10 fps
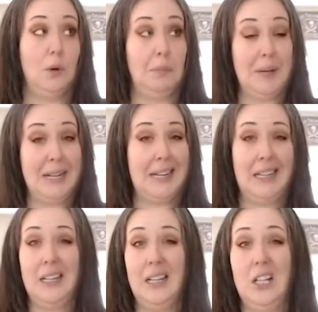would
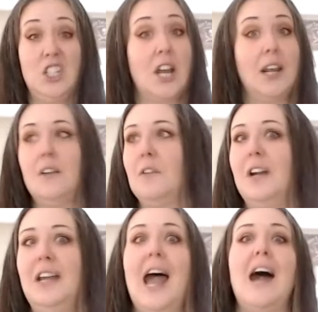be checking
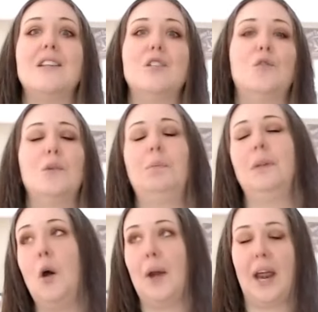for gas, for
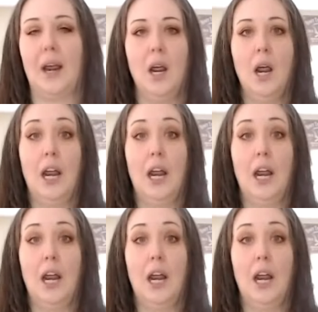bloating,